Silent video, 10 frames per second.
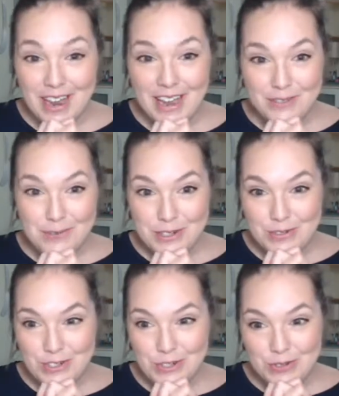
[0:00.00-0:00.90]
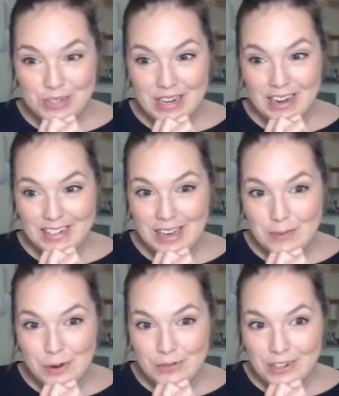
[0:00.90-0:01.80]
I have a bunch of shoes stacked
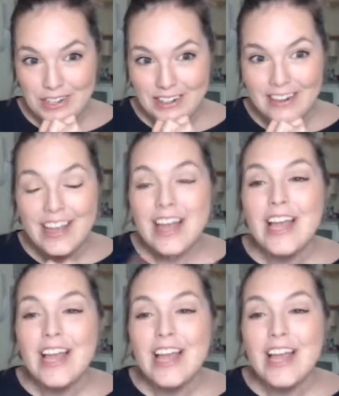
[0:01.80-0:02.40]
up over here.